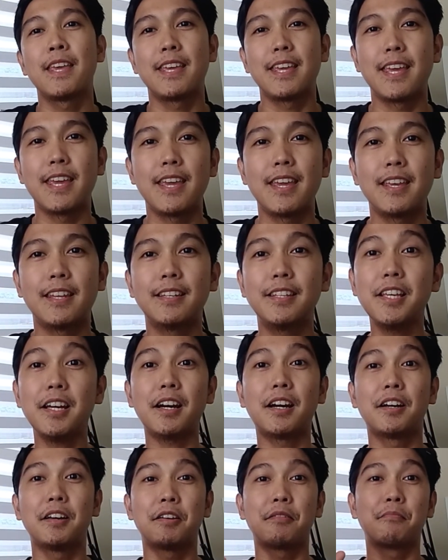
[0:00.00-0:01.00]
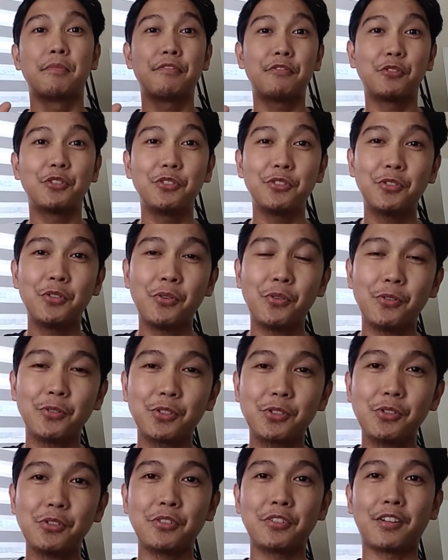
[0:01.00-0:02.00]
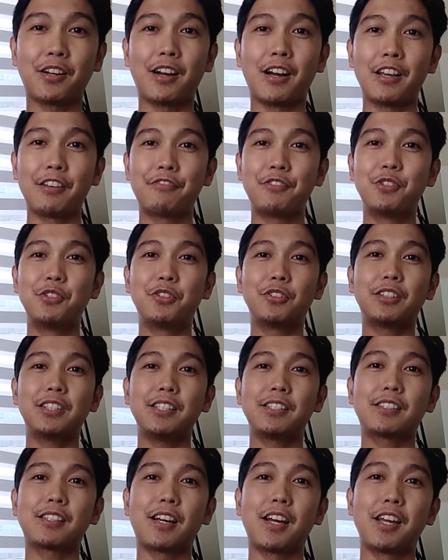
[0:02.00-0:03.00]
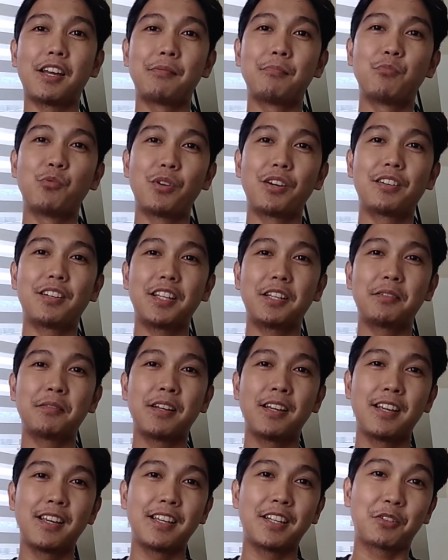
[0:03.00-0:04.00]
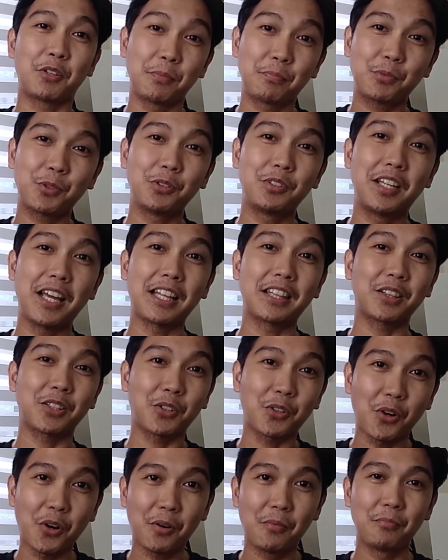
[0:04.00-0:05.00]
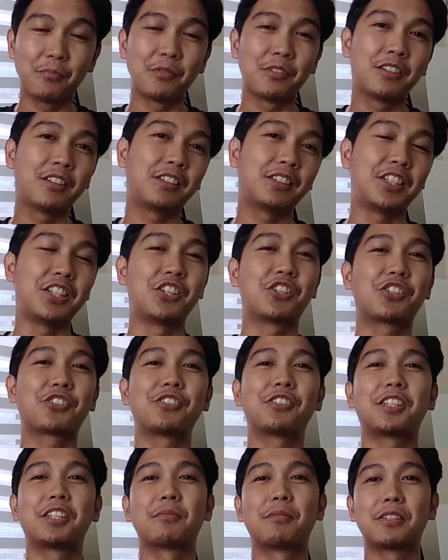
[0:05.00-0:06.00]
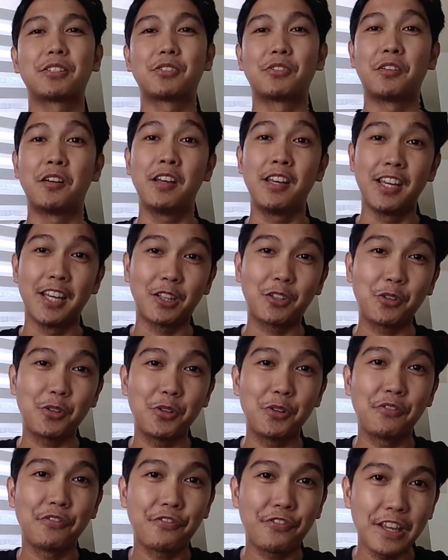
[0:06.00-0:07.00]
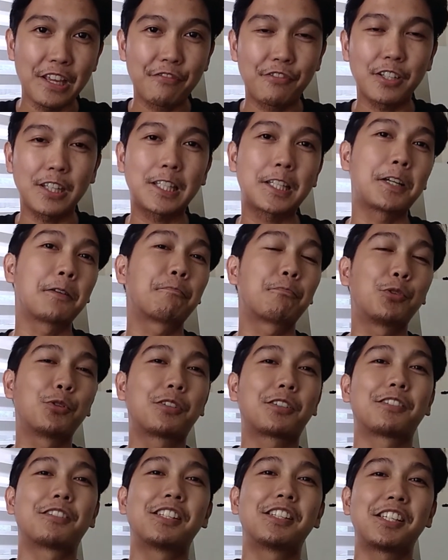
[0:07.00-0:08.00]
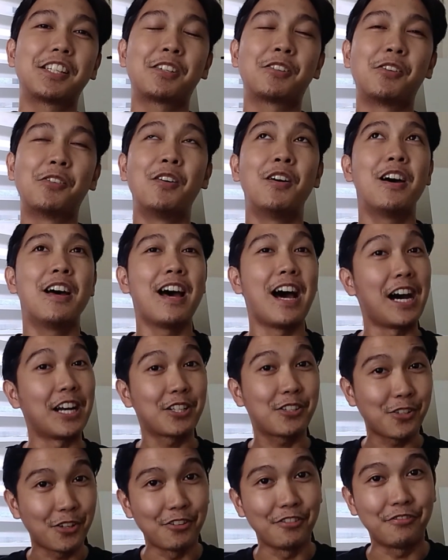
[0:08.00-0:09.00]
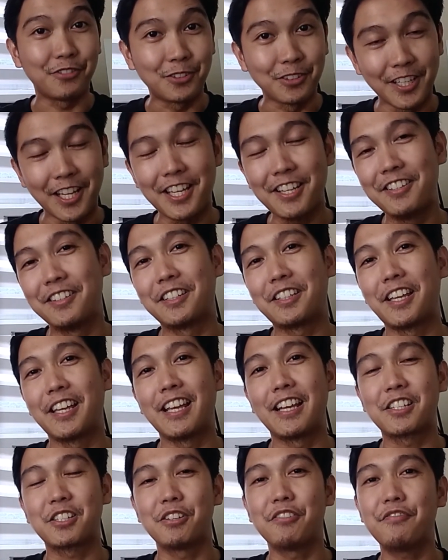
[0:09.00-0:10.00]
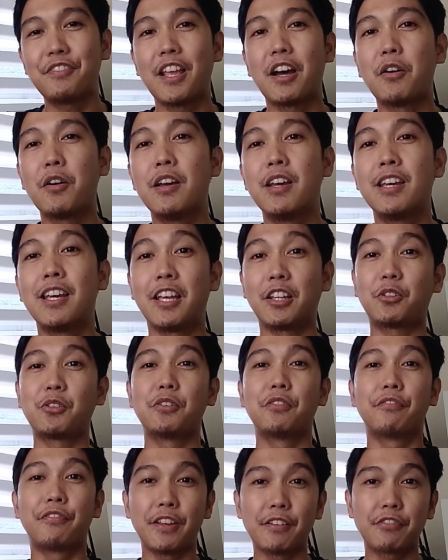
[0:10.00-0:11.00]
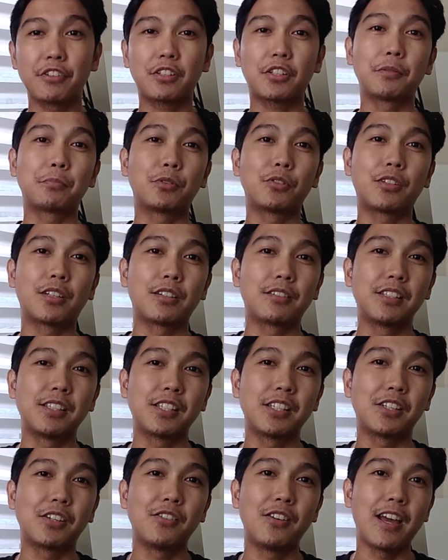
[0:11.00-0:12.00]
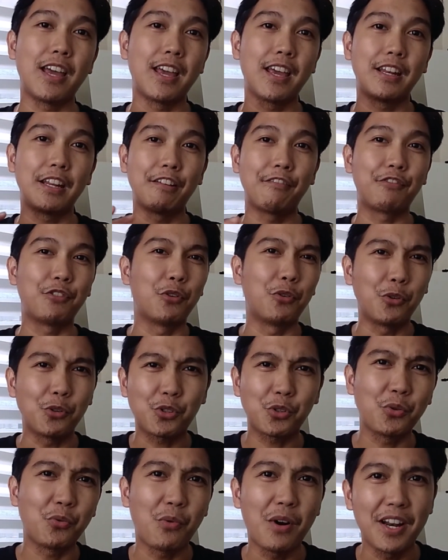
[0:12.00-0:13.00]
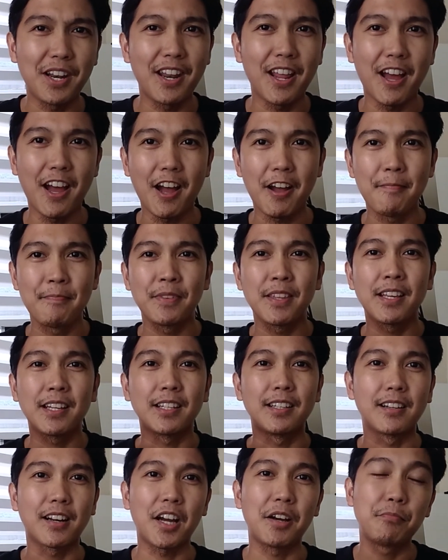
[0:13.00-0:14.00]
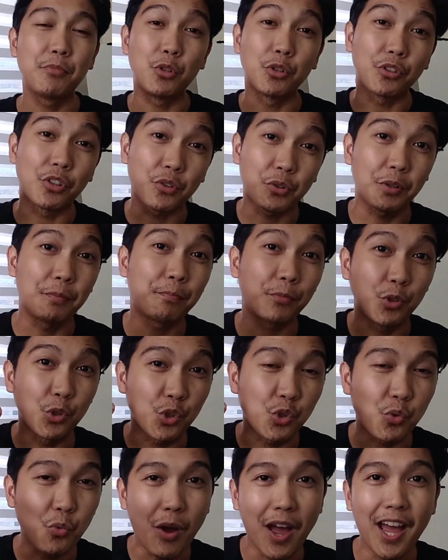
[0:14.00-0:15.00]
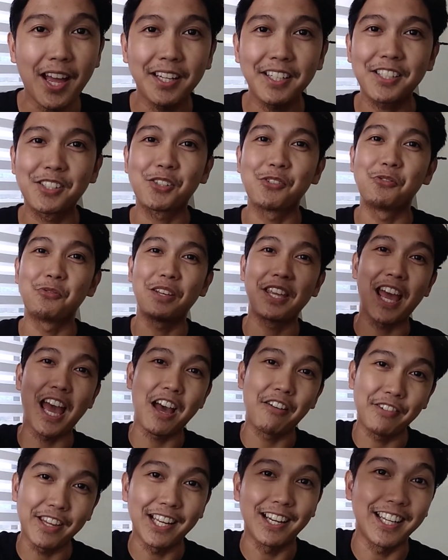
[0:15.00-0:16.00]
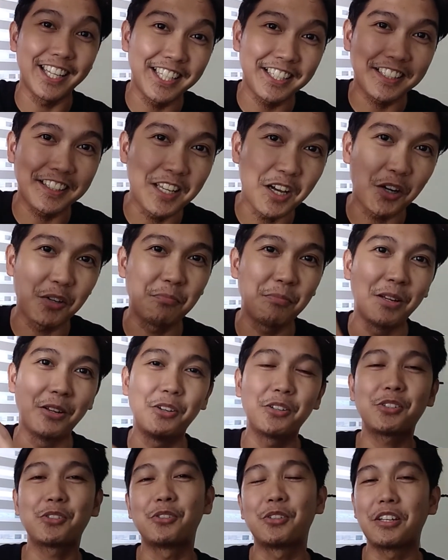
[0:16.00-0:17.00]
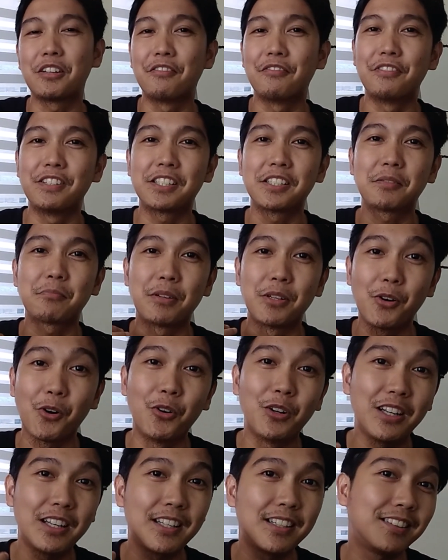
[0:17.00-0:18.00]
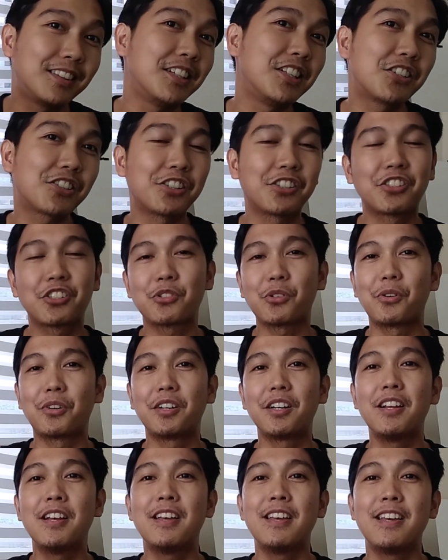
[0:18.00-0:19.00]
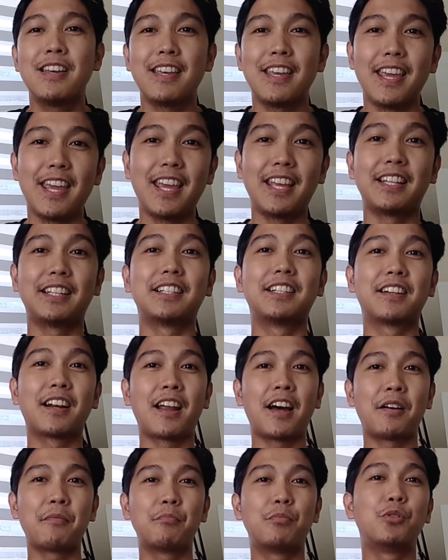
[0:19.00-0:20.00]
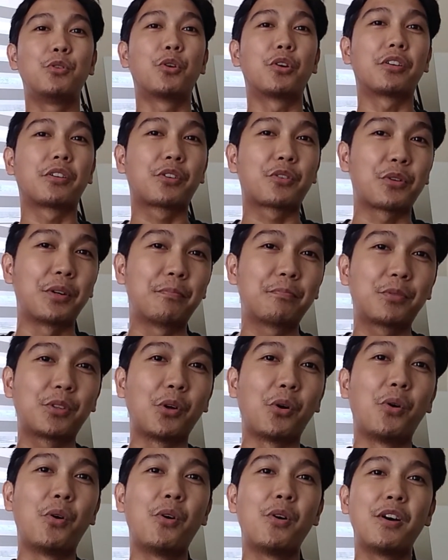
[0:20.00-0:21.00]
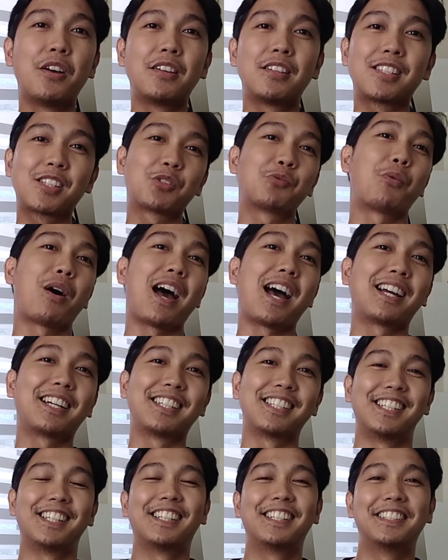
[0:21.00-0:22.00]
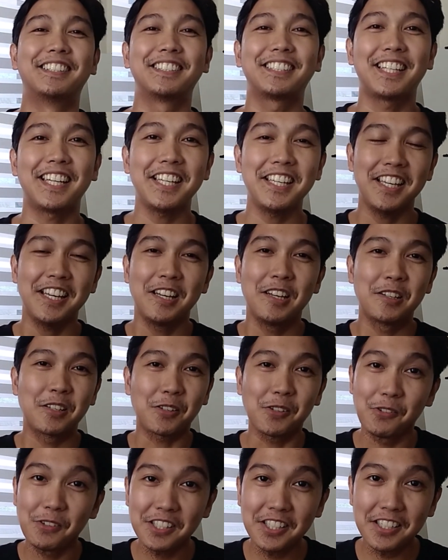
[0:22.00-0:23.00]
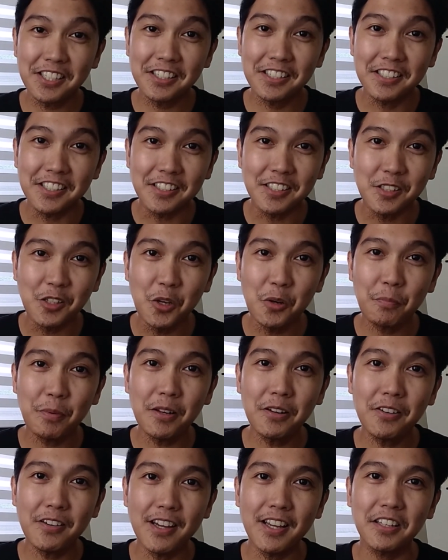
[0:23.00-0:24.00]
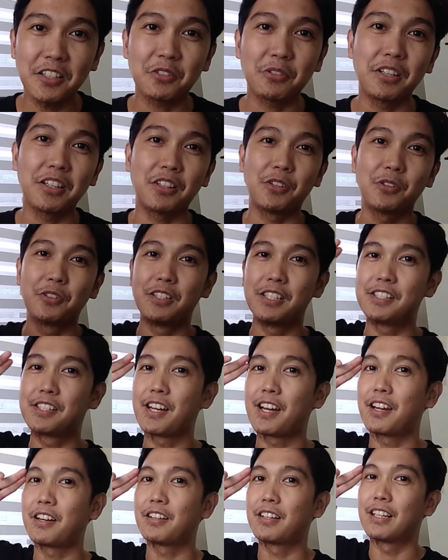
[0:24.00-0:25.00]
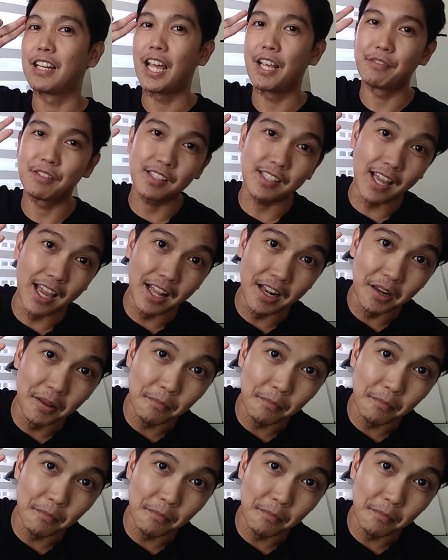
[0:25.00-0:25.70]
and yeah, before you go, also if you notice, I am wearing cryptocom t-shirt, diba? So ito yung favorite cryptocurrency ko as of today. Okay, as of now, ito yung favorite cryptocurrency ko. And if you also wanna grab your crypto swag, so we have a link down below, so you can visit my online t-shirt store and grab your crypto swag. Okay, so once again, this is Tiyo Pilo, and create your desired lifestyle.